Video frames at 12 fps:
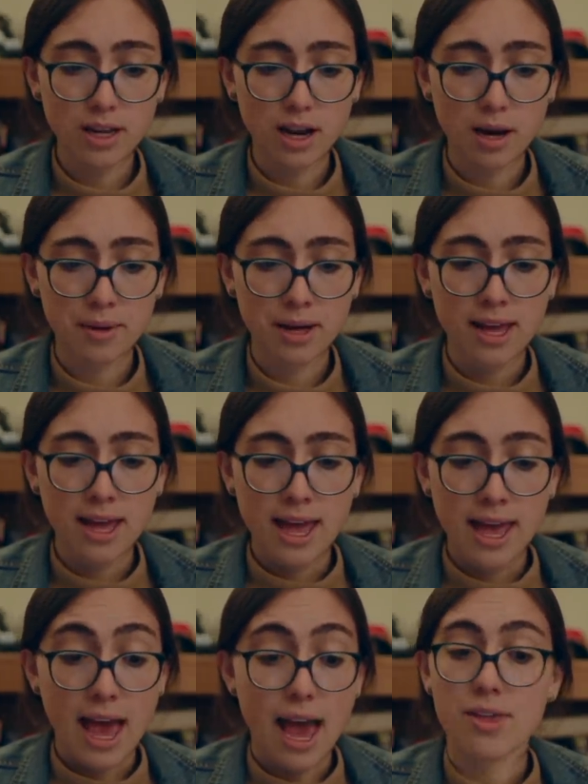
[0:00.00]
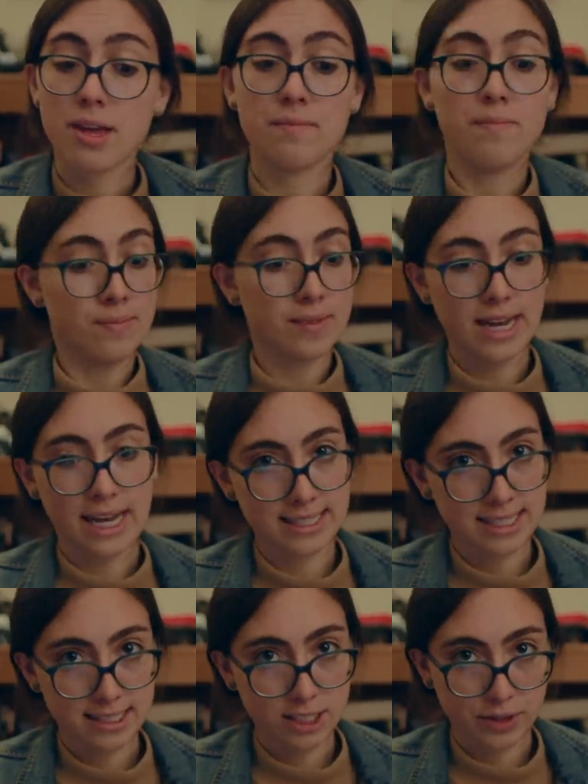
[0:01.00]
Um, and then the next
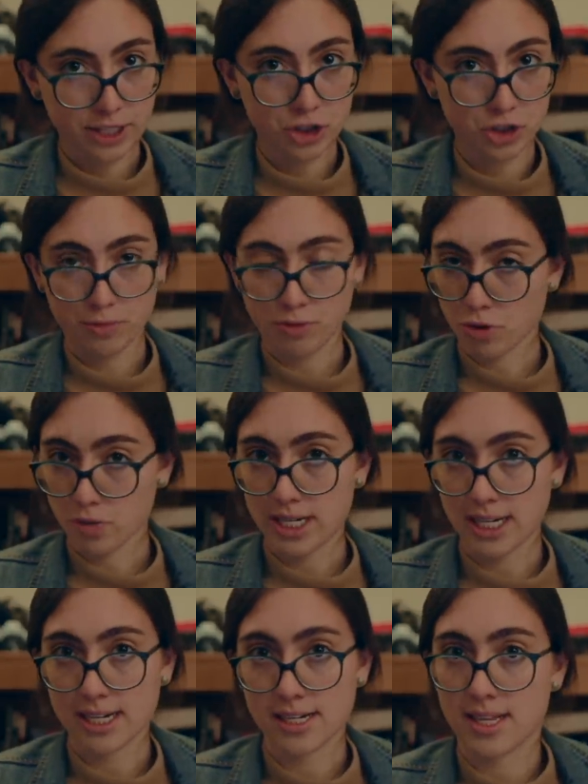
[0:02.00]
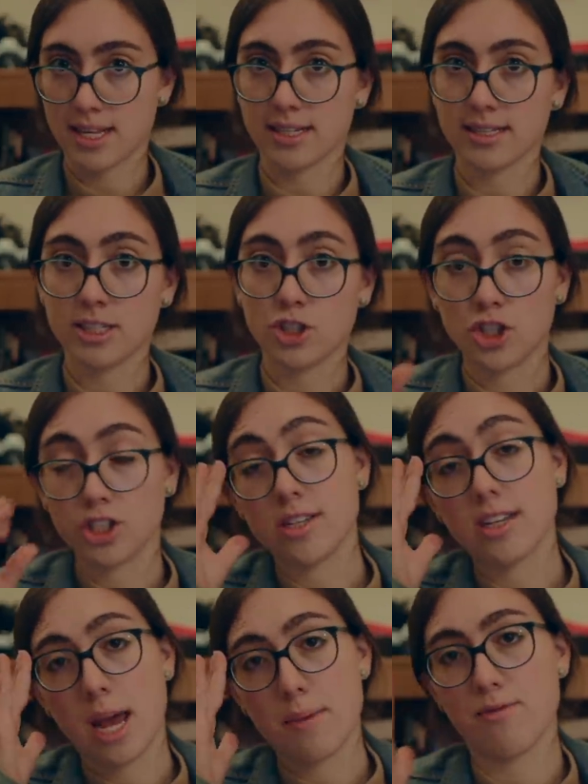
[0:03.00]
consideration before we dig into things is just the
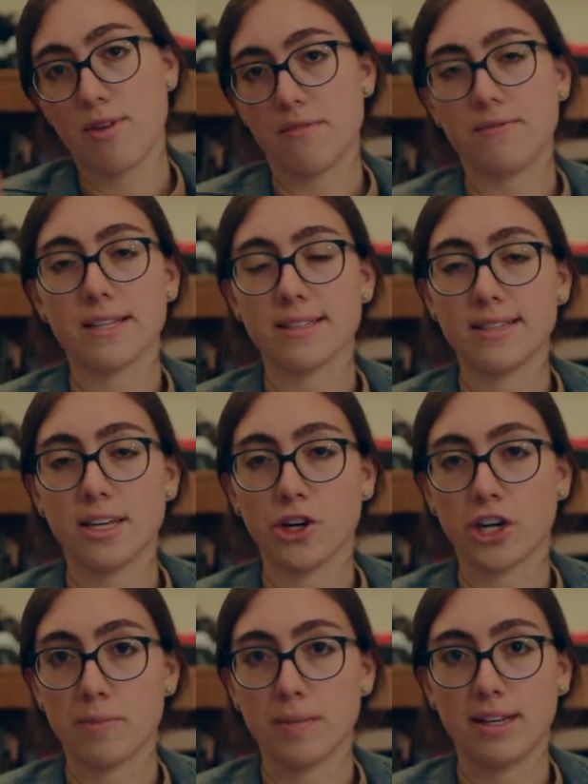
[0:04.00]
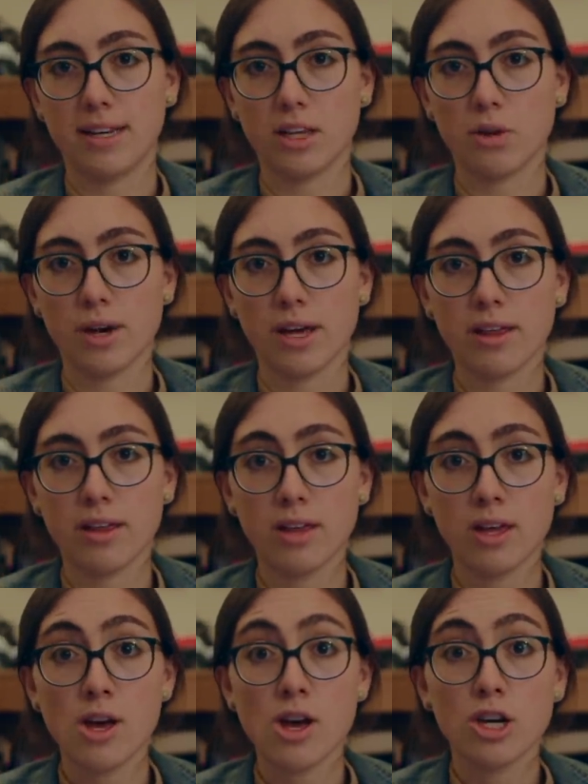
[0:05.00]
type of evidence that you're going to be dealing with.
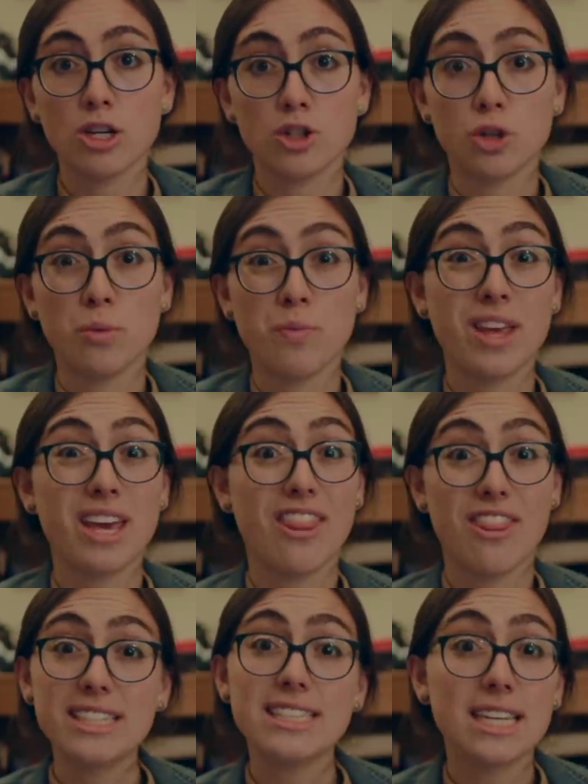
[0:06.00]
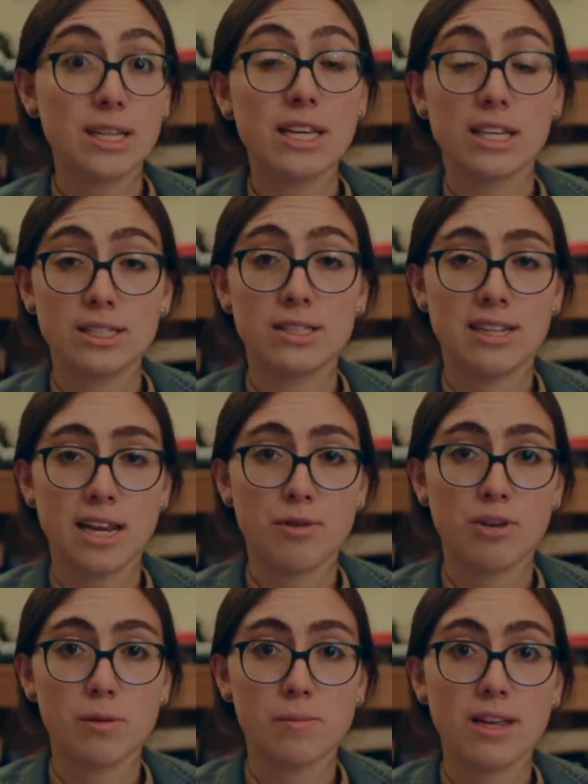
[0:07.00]
So this is the type of
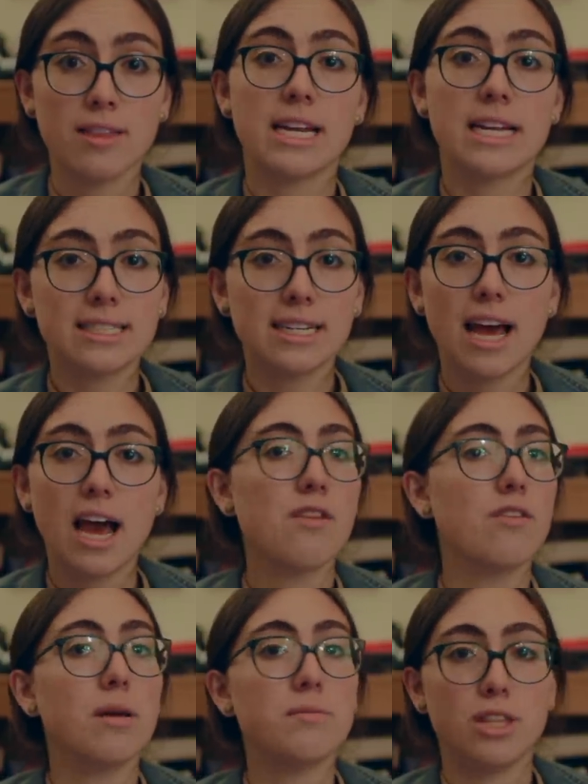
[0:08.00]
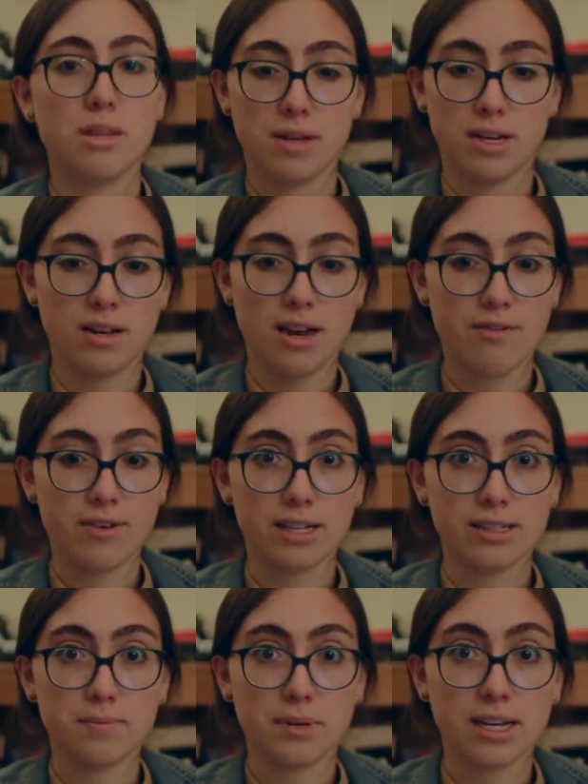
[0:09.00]
topic that is going to have up to the minute
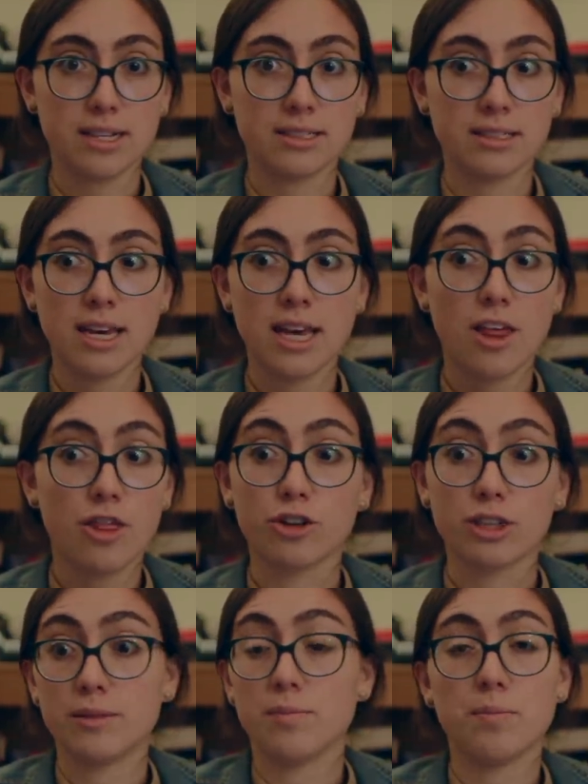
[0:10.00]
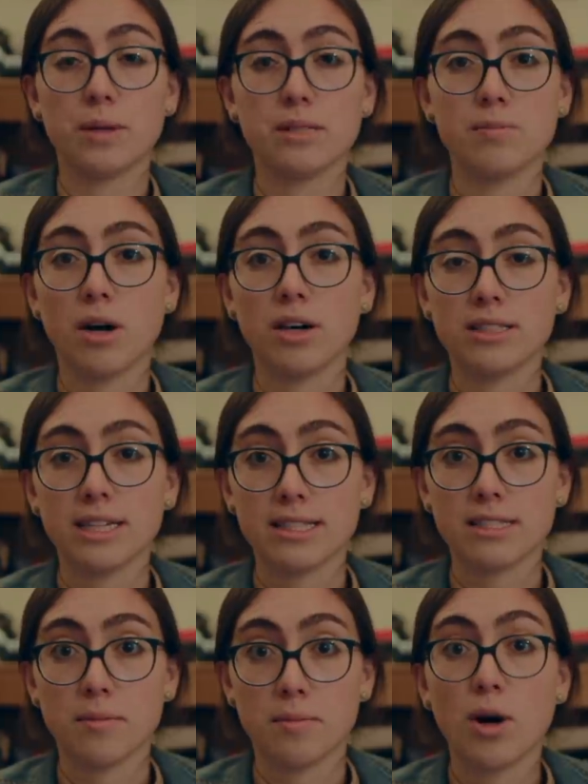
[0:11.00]
evidence because there because
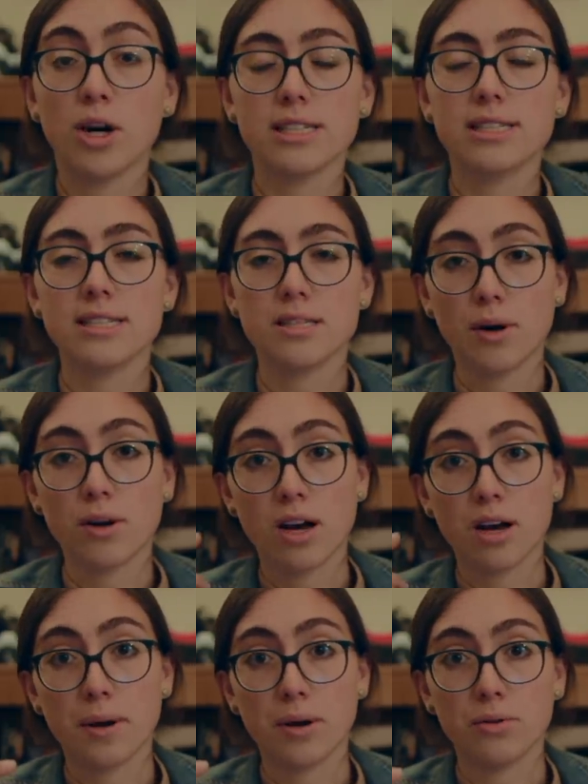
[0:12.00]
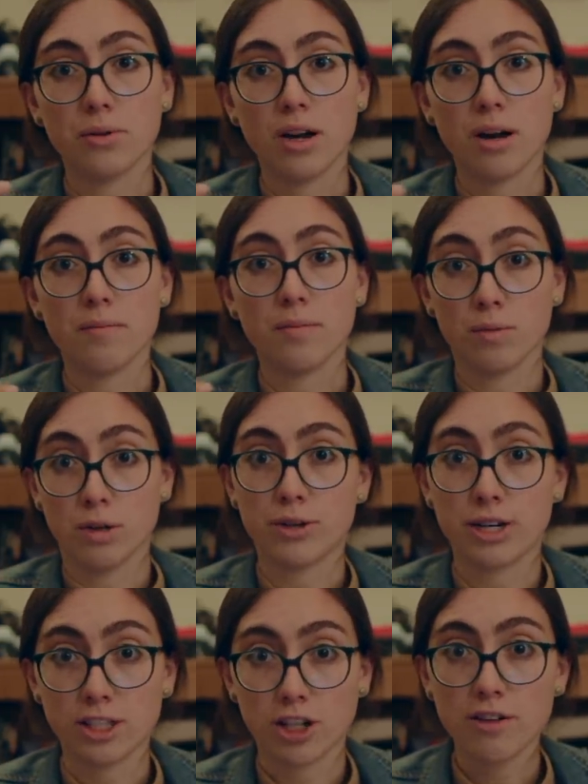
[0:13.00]
politics policies about about um,
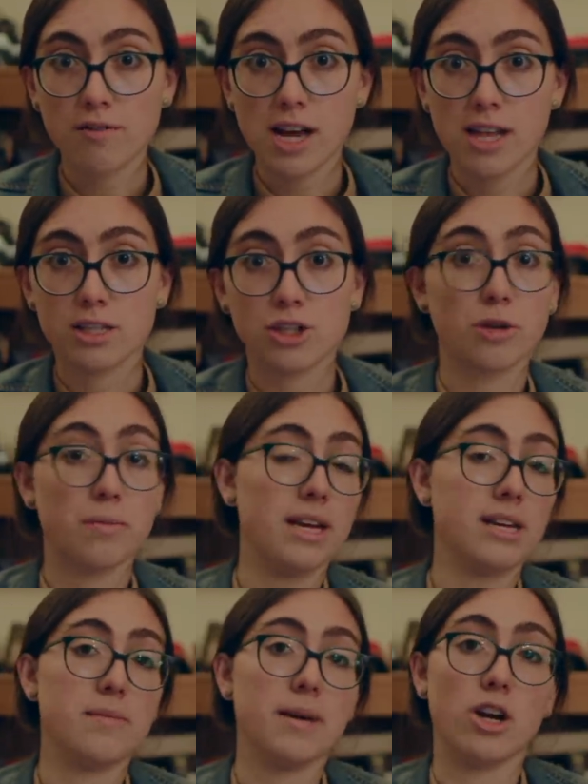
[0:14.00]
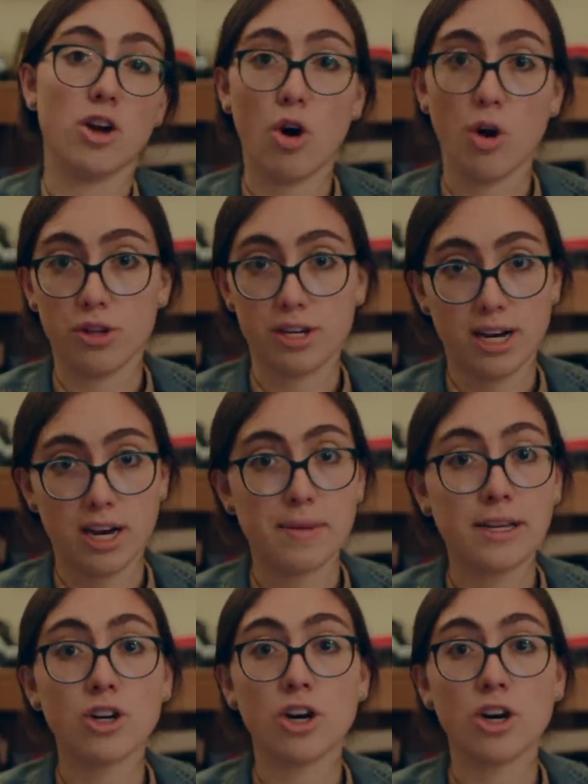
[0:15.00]
addressing gun violence are being debated all the time in